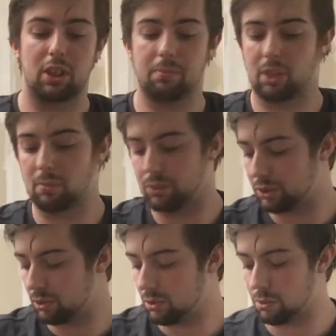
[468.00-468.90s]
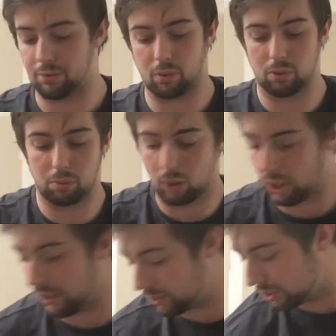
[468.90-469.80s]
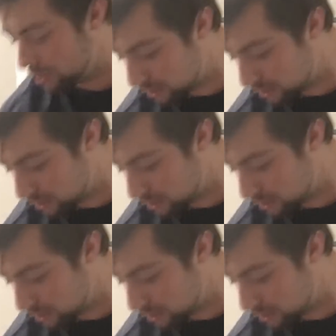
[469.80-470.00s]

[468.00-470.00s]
Slim comes with all the wires